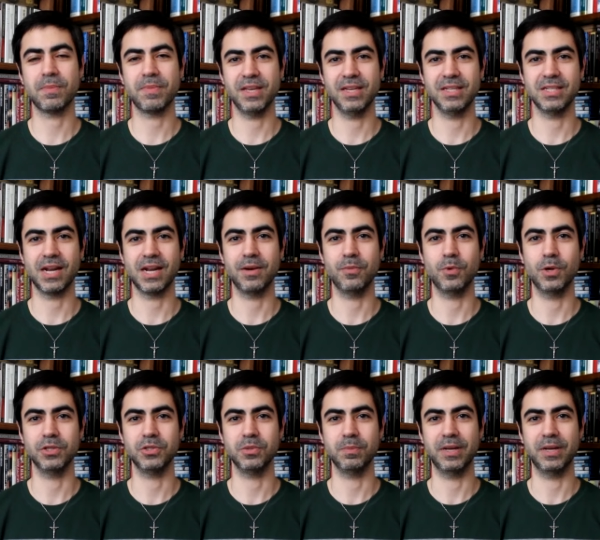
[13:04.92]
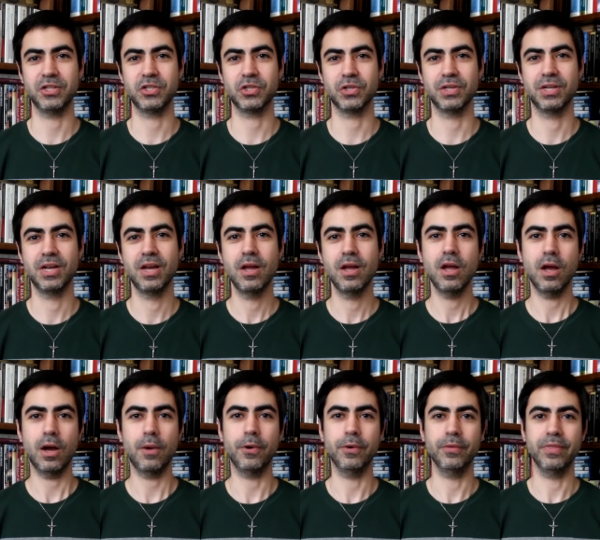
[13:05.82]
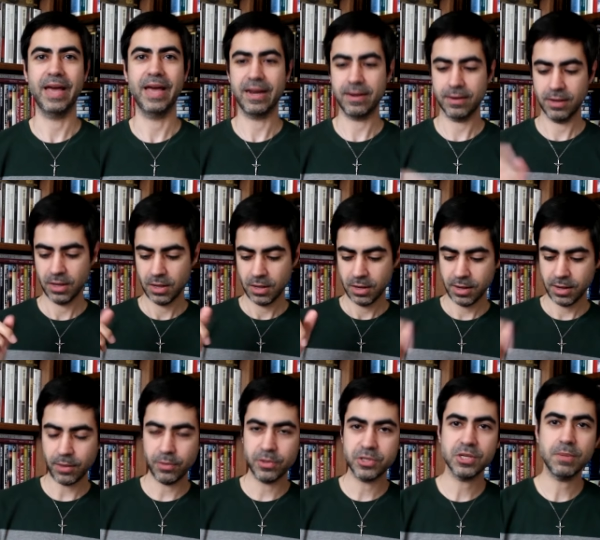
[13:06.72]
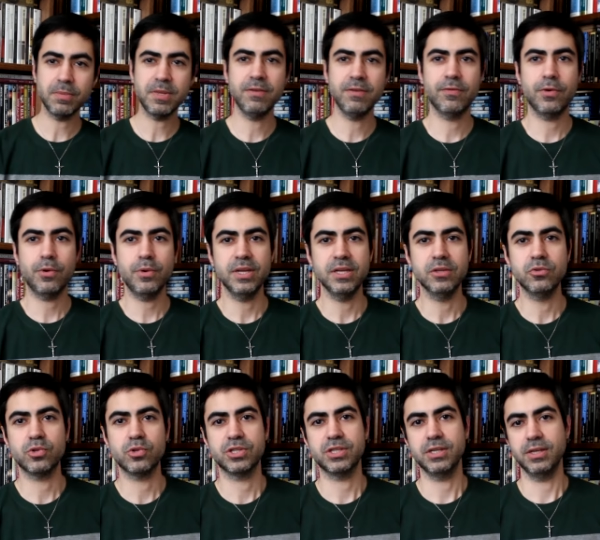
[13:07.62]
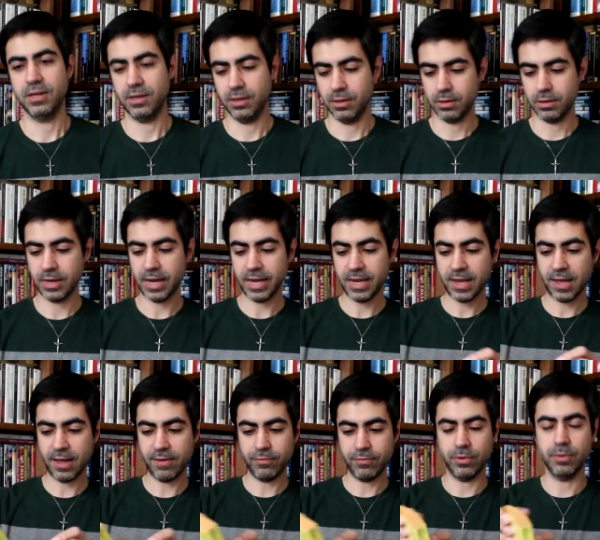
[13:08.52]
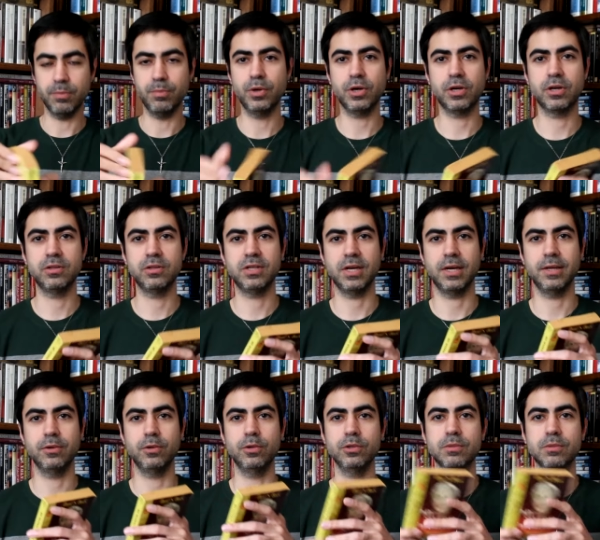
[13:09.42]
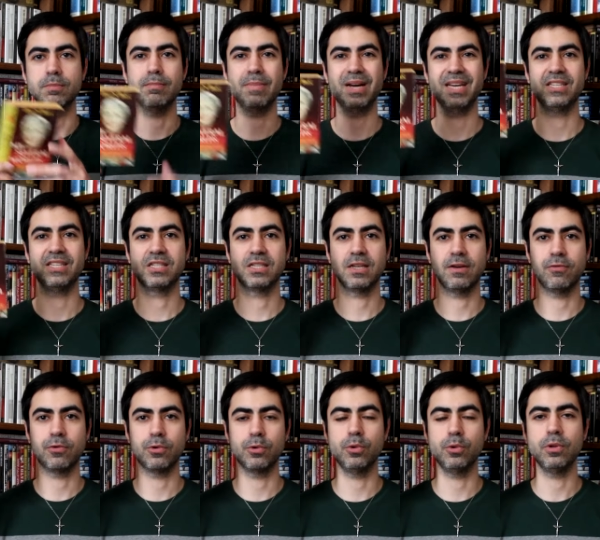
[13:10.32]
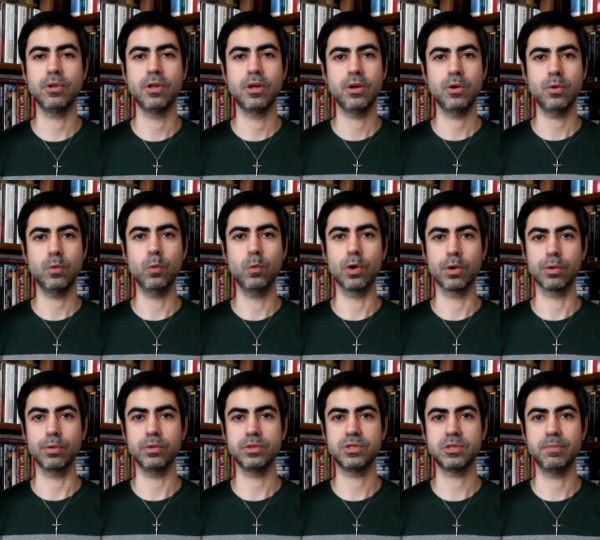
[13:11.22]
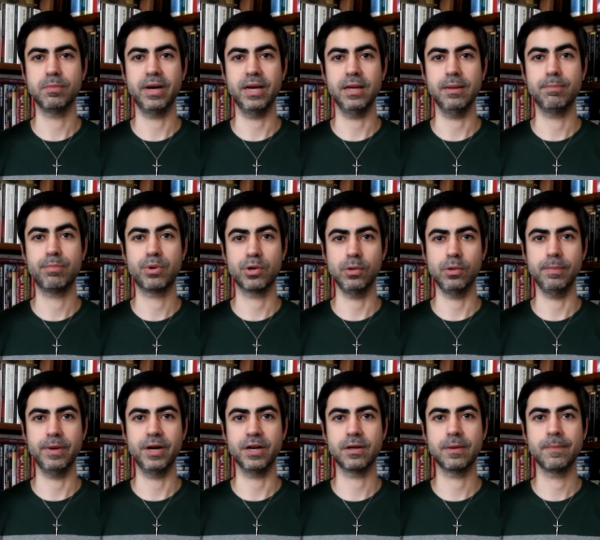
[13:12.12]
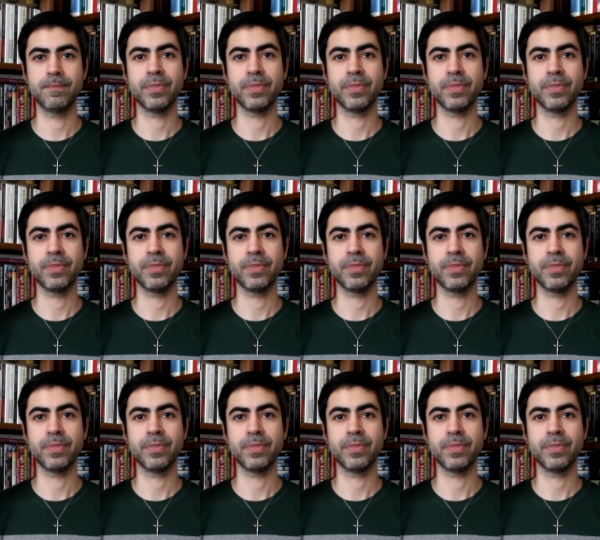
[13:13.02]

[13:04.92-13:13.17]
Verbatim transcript: things that I wanted to mention about that. Now there's something very interesting here. I have a book titled My Several Worlds by Pearl Buck.